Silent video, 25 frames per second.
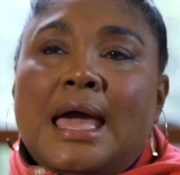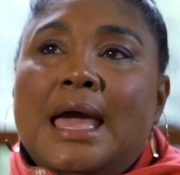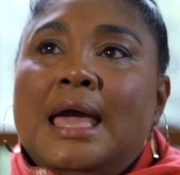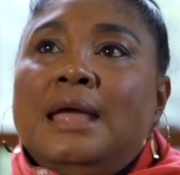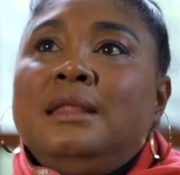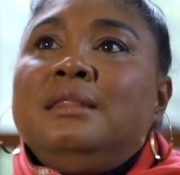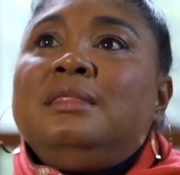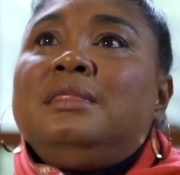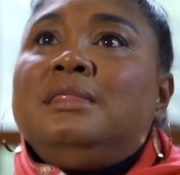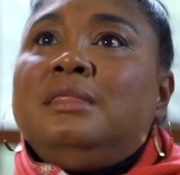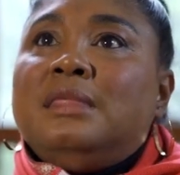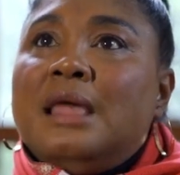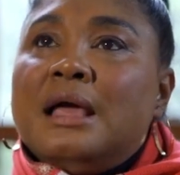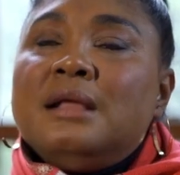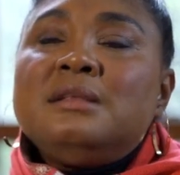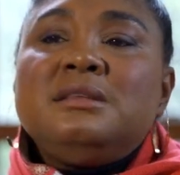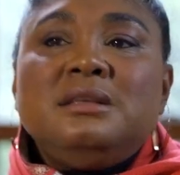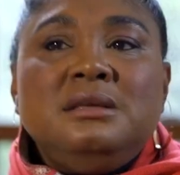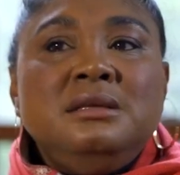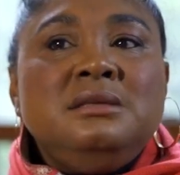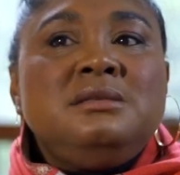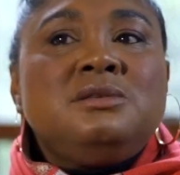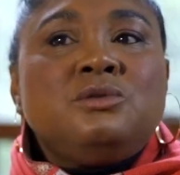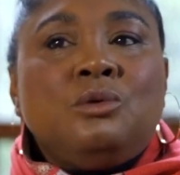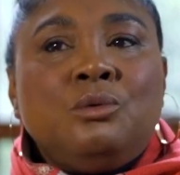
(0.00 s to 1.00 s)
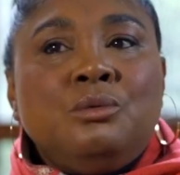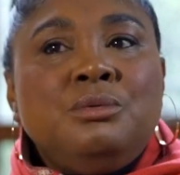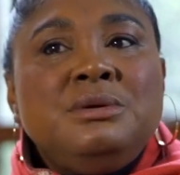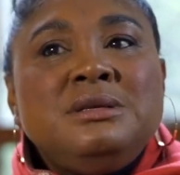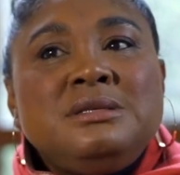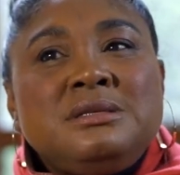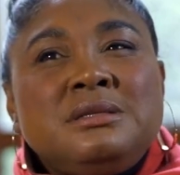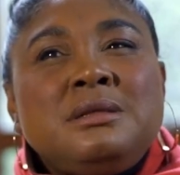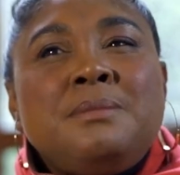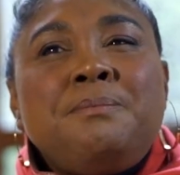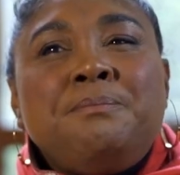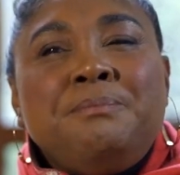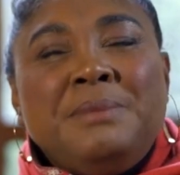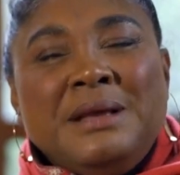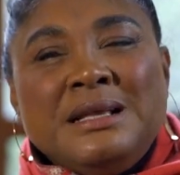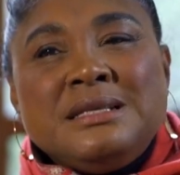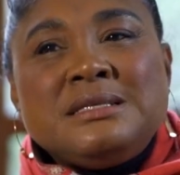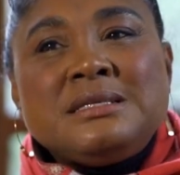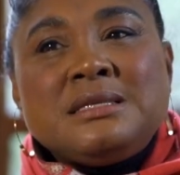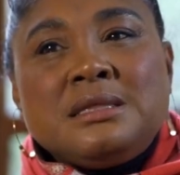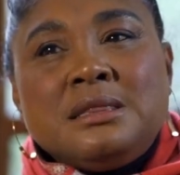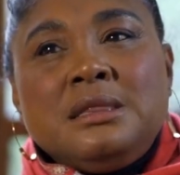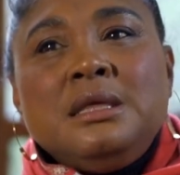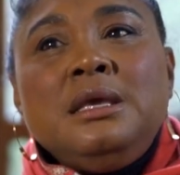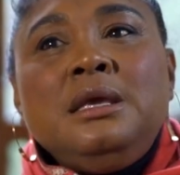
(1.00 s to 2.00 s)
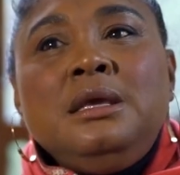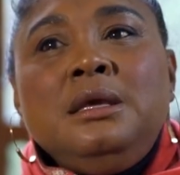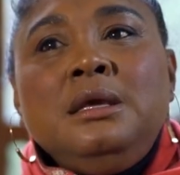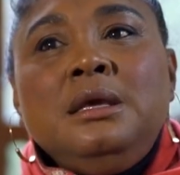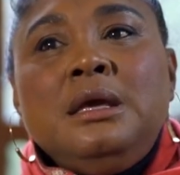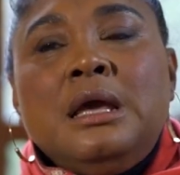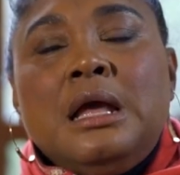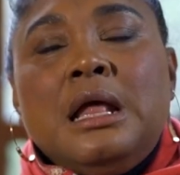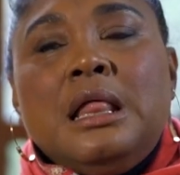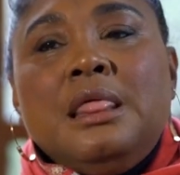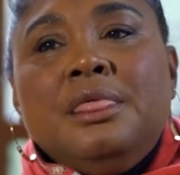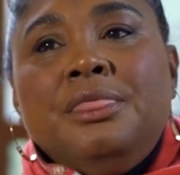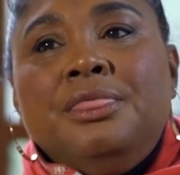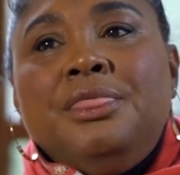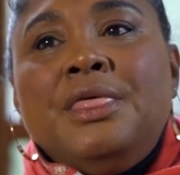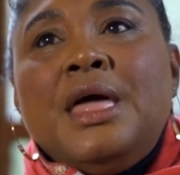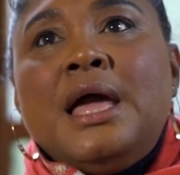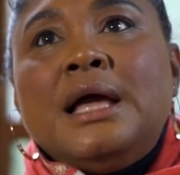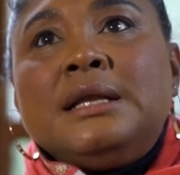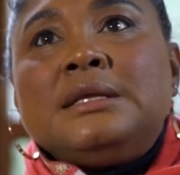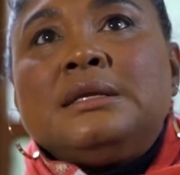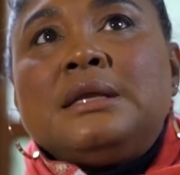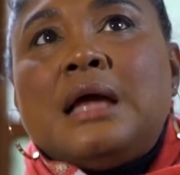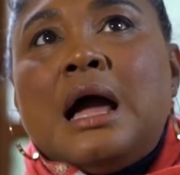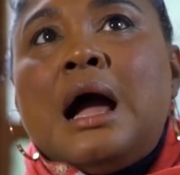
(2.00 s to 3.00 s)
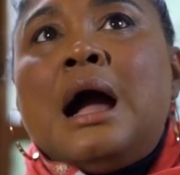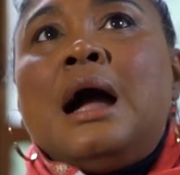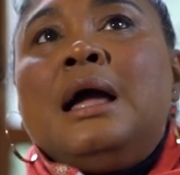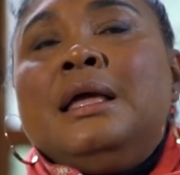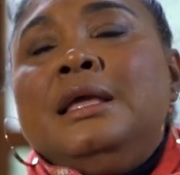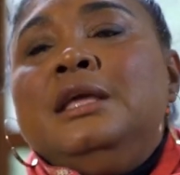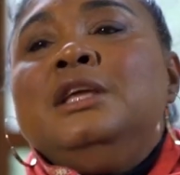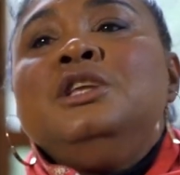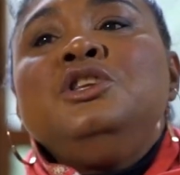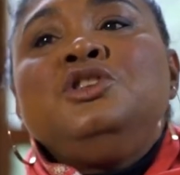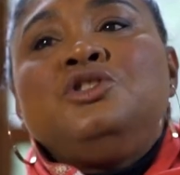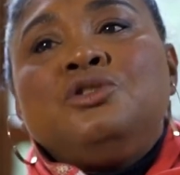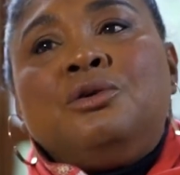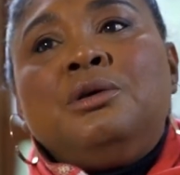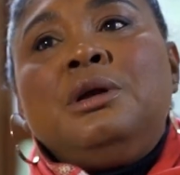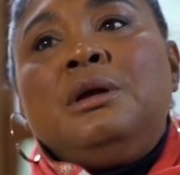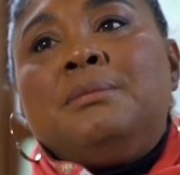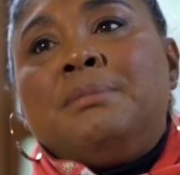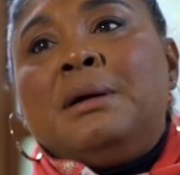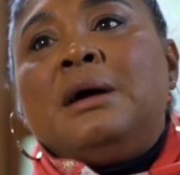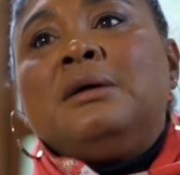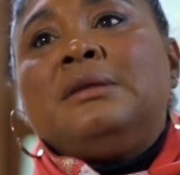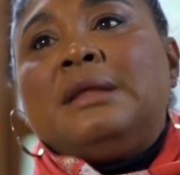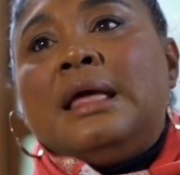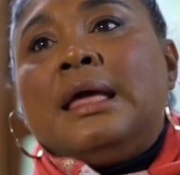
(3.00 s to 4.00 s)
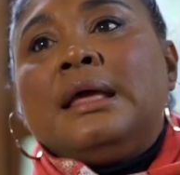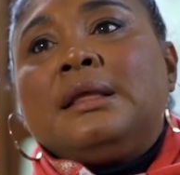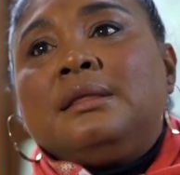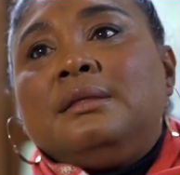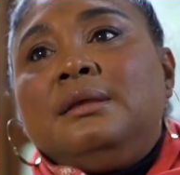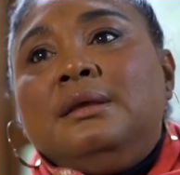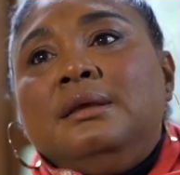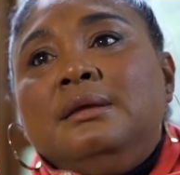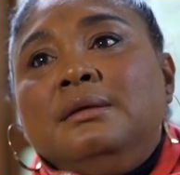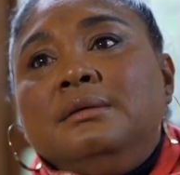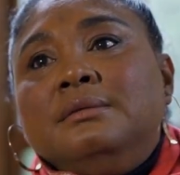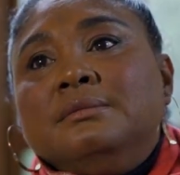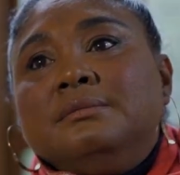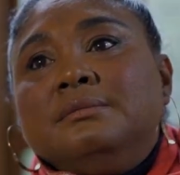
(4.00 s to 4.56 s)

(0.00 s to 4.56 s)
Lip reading: And that is always the best thing that I enjoy about acting.